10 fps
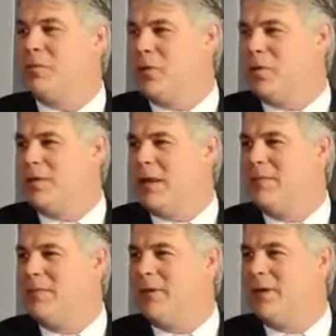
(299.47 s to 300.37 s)

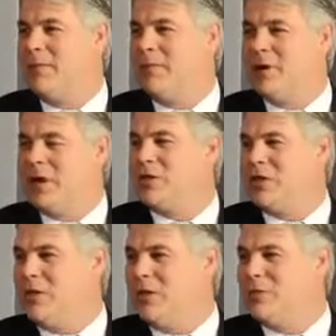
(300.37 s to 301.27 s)
prototype
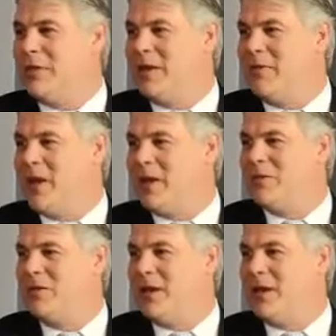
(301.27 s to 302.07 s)
production units manufactured at